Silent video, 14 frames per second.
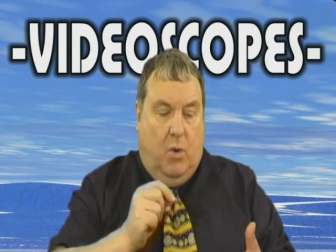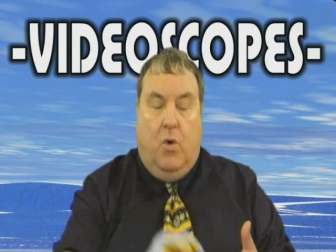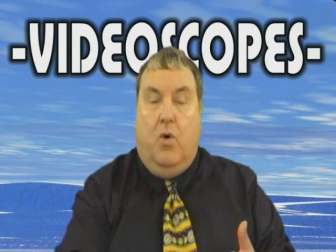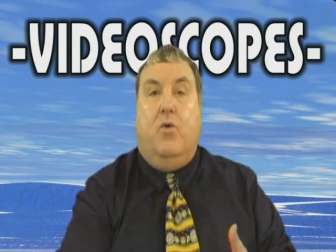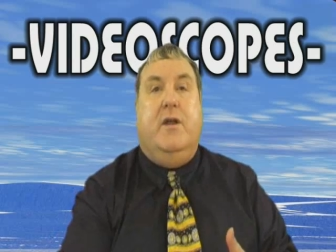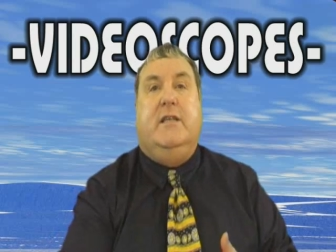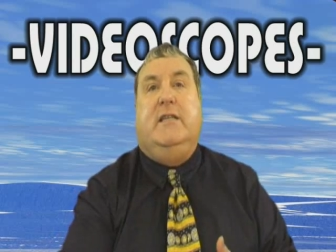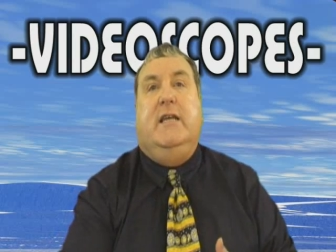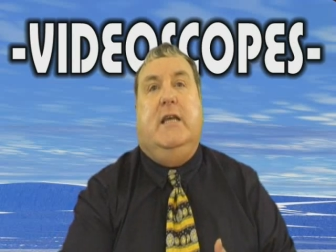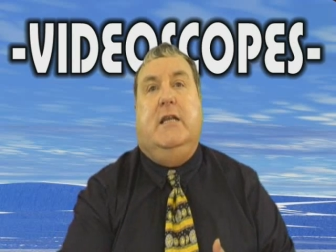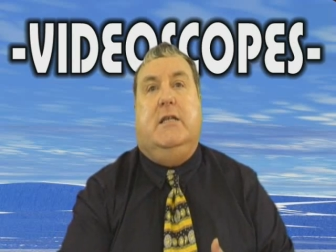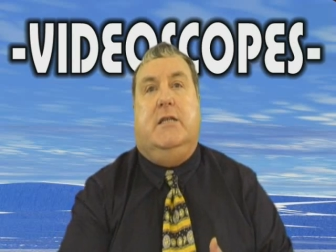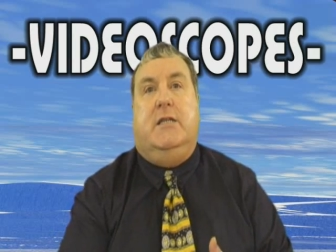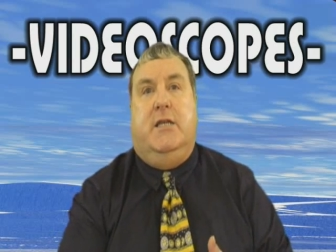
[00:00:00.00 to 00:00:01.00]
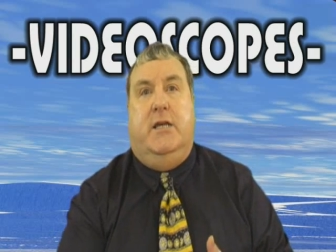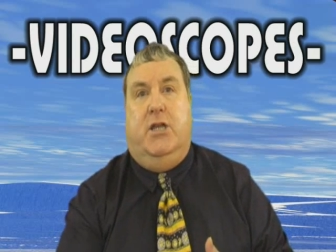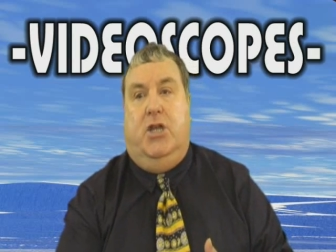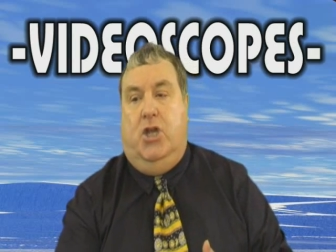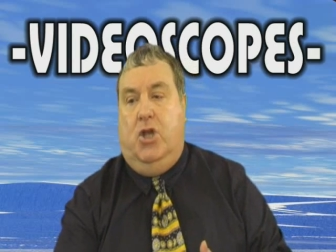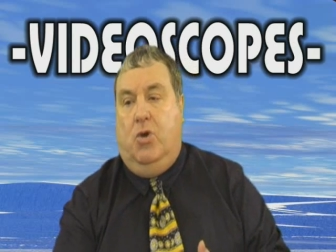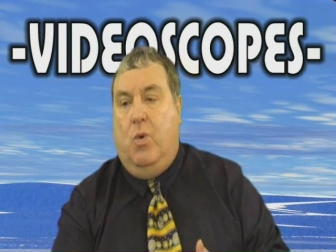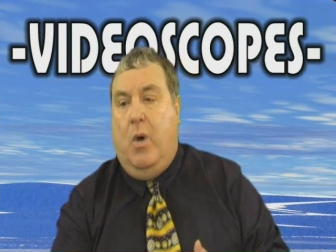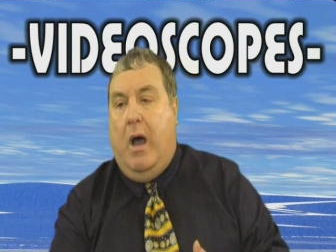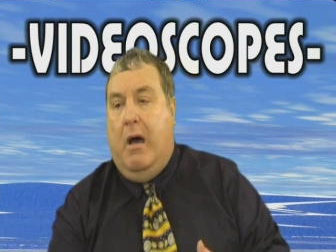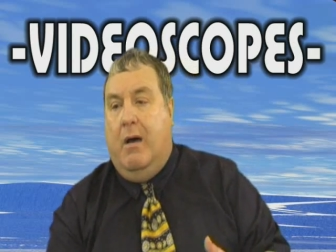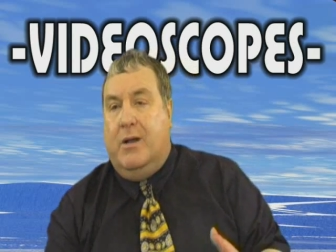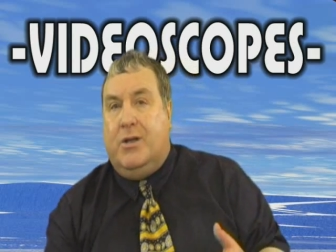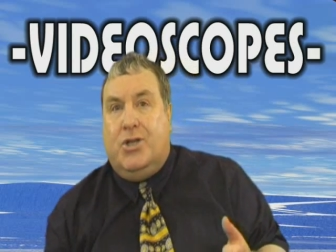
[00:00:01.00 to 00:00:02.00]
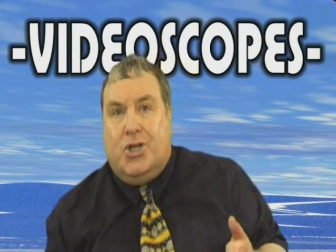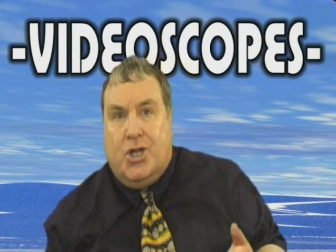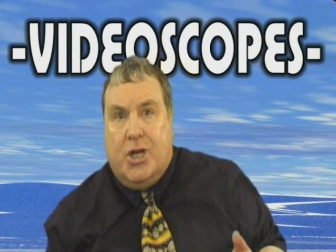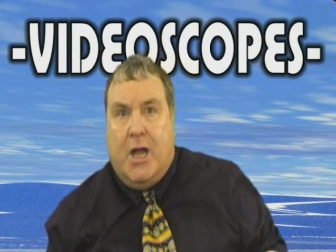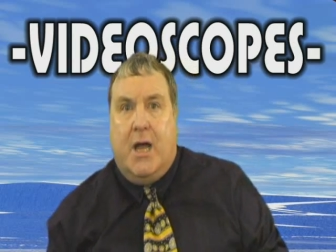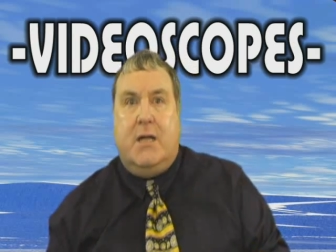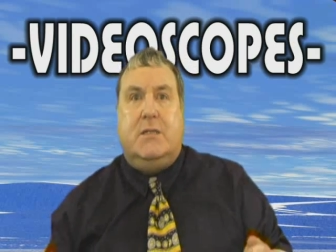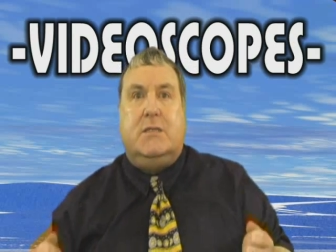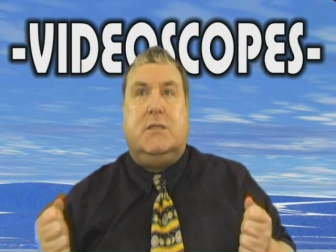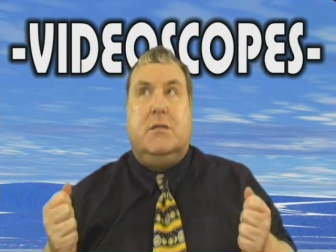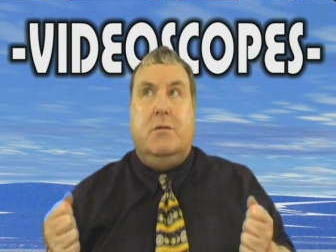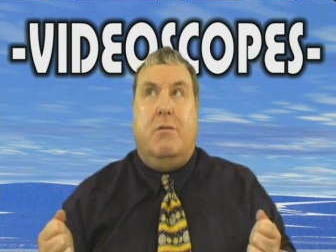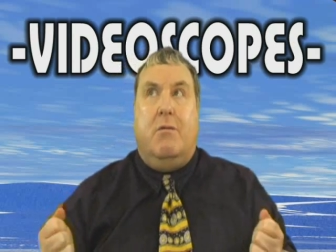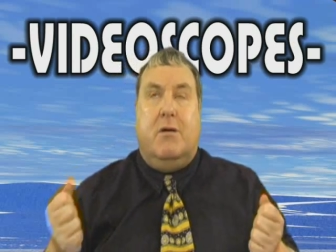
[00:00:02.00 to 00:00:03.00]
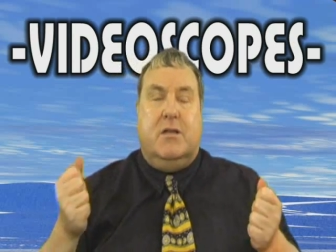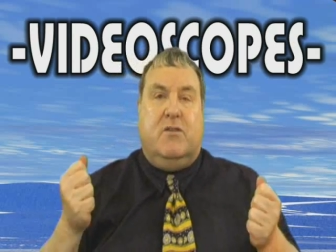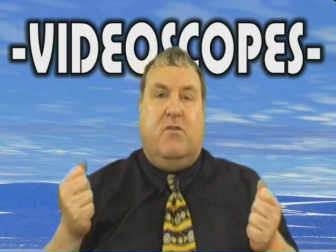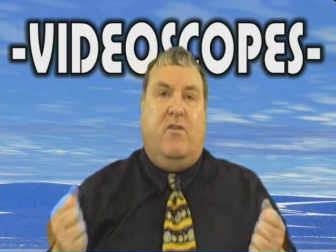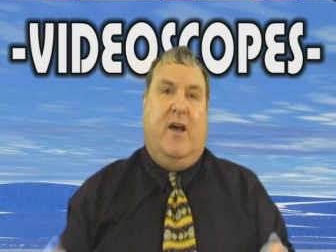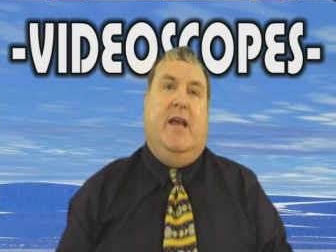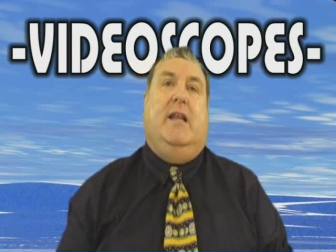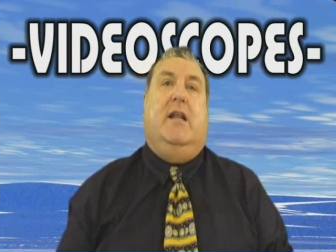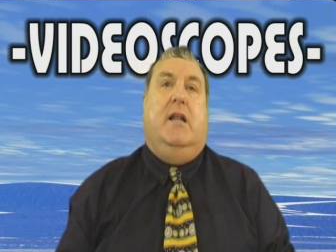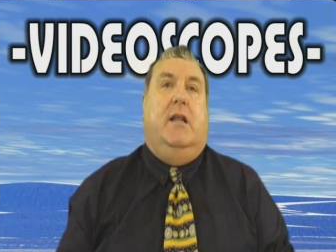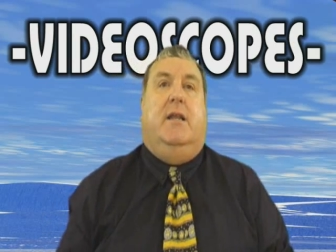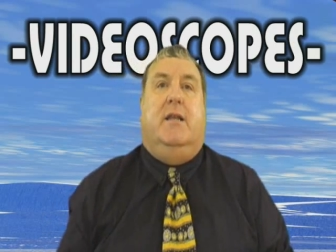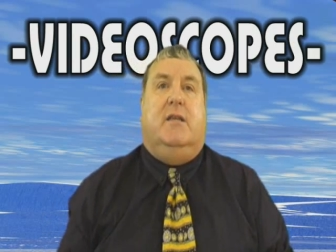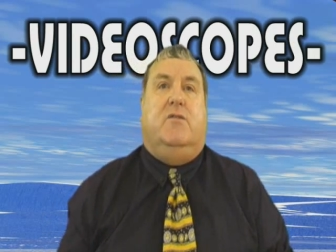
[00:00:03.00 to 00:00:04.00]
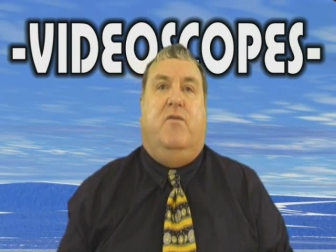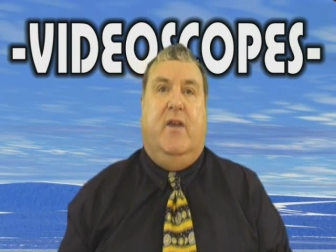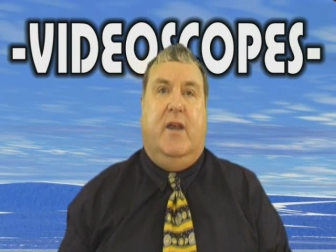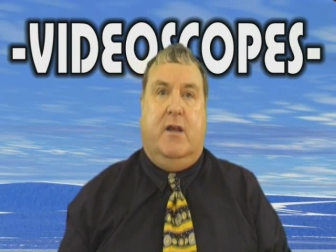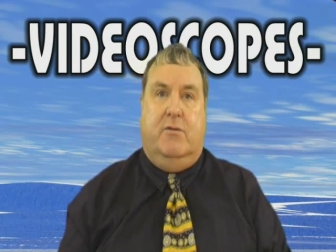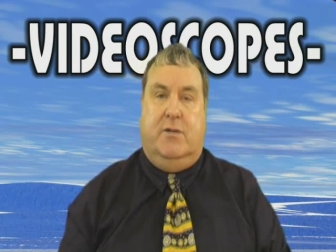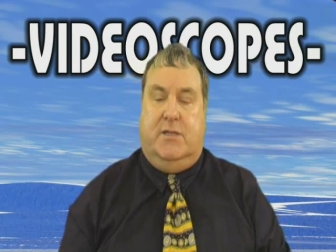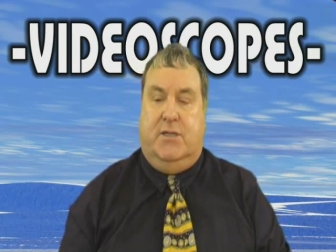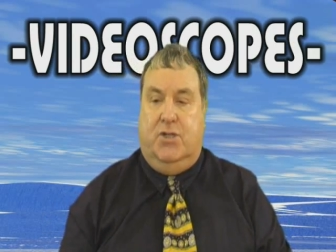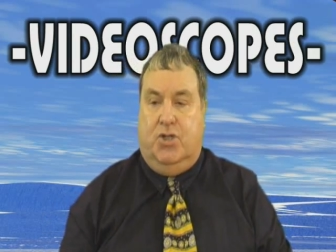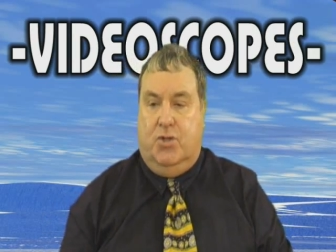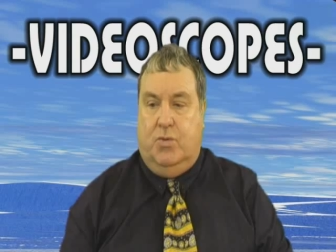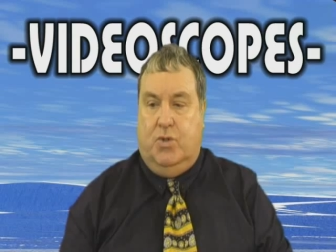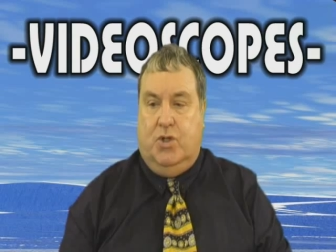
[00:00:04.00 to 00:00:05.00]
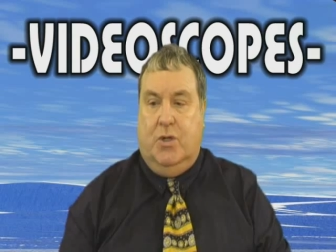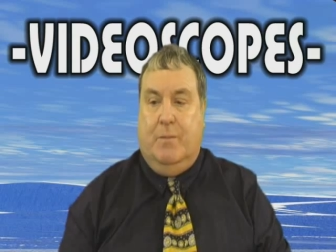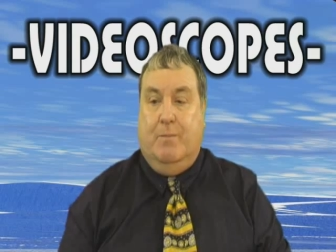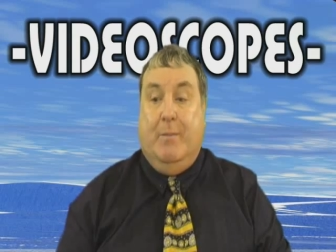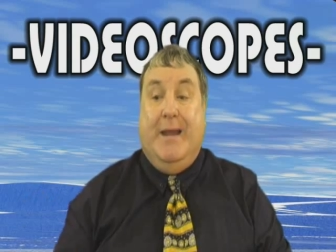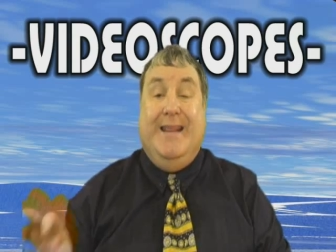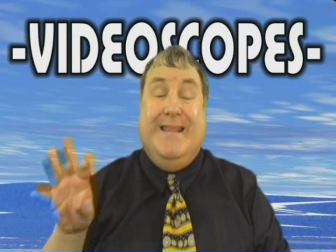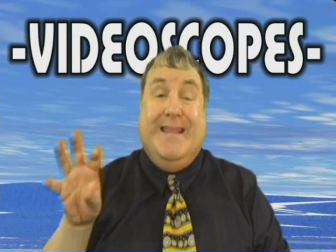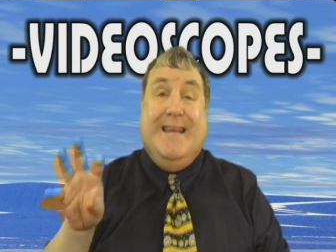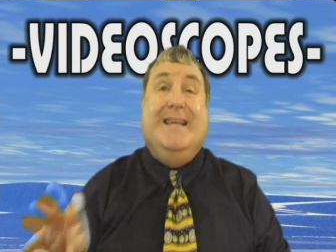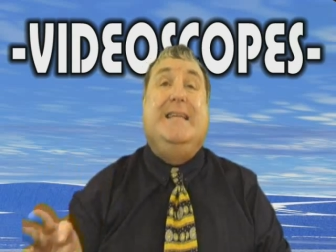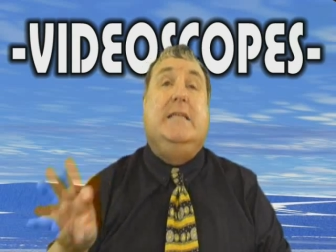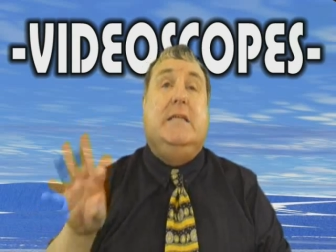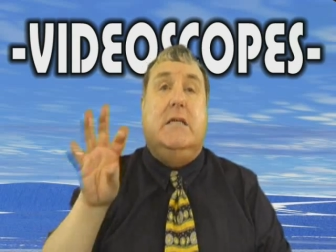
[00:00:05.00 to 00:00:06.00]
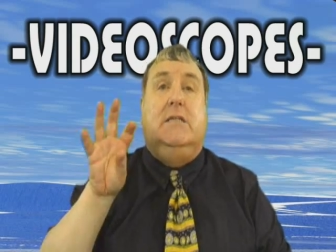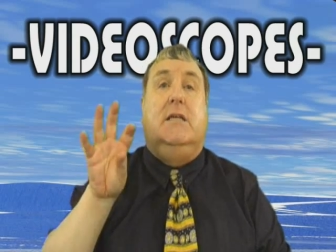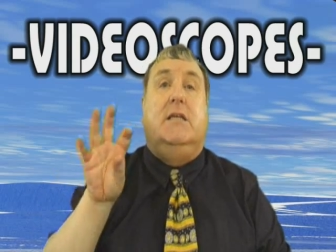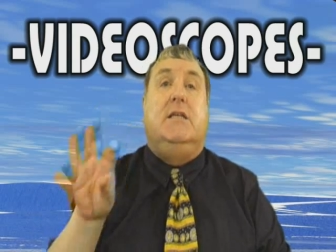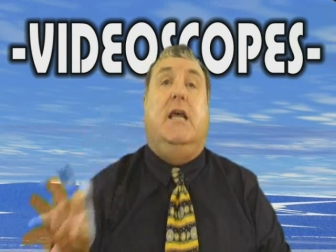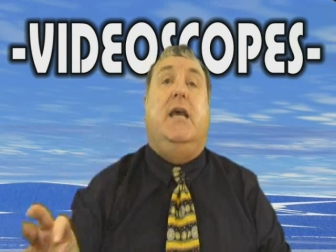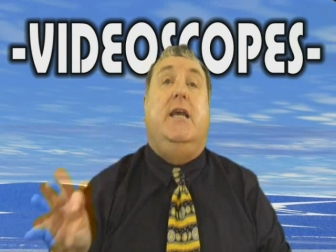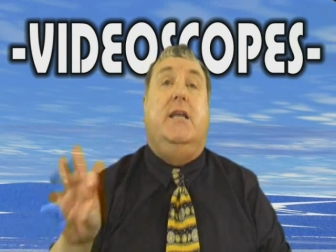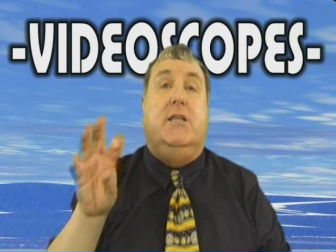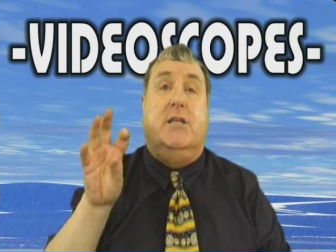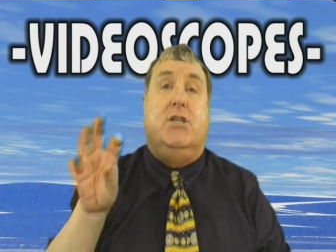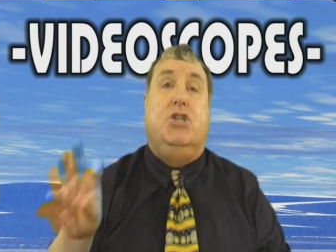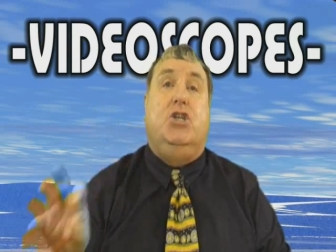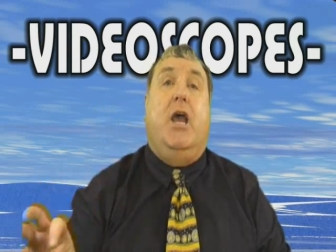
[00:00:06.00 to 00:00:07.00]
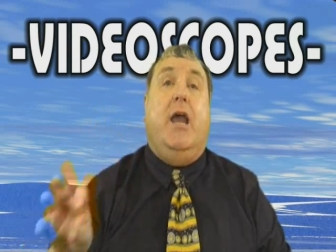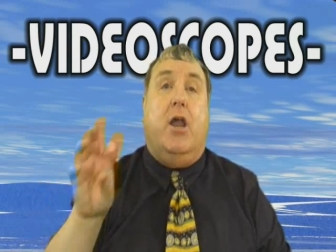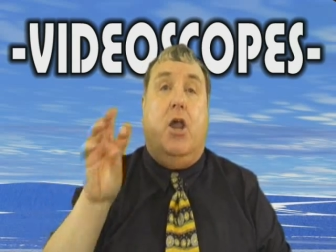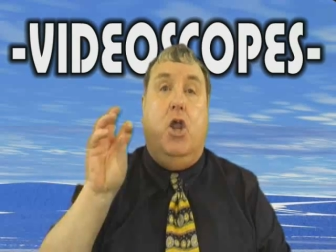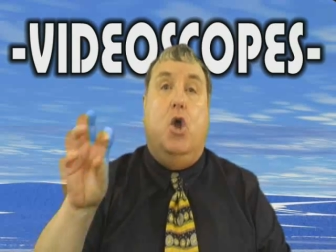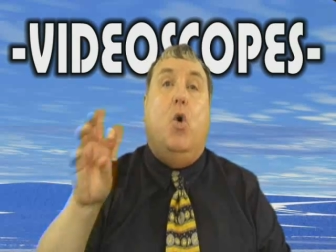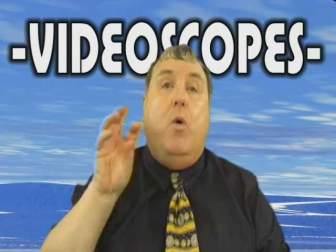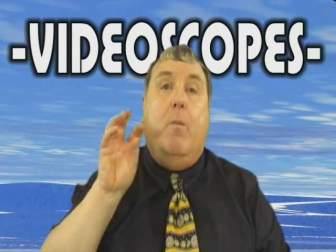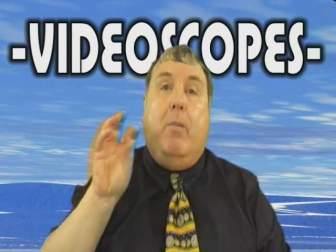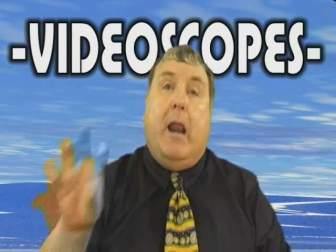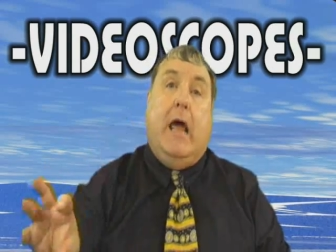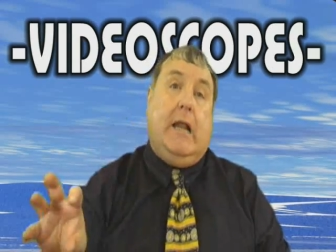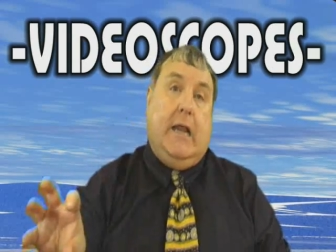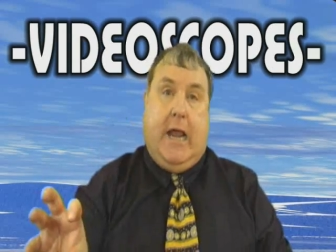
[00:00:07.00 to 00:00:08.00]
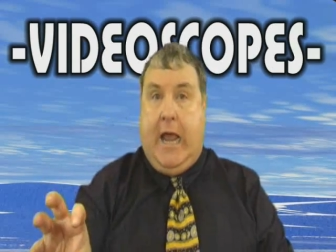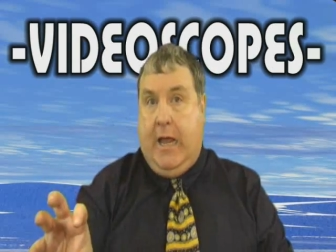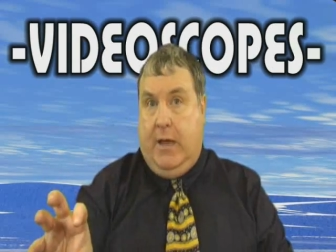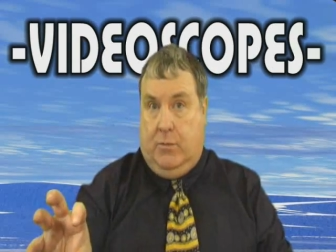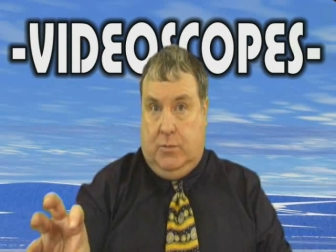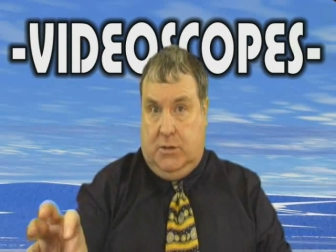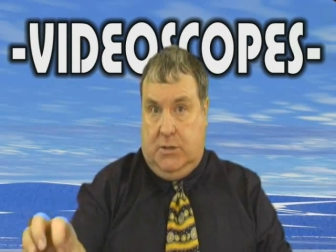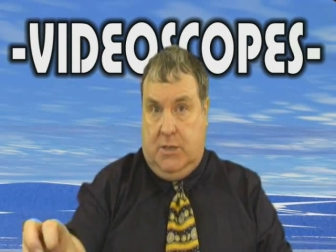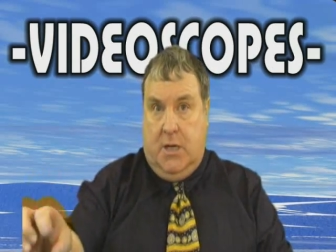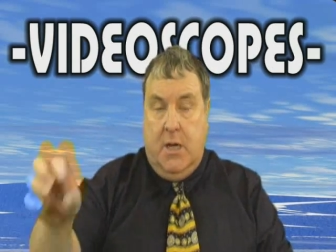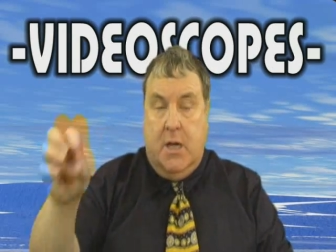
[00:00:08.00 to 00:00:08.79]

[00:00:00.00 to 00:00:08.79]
Or is it that you are just not as vital and as vigorous as you should be? This is a day to check your blood count,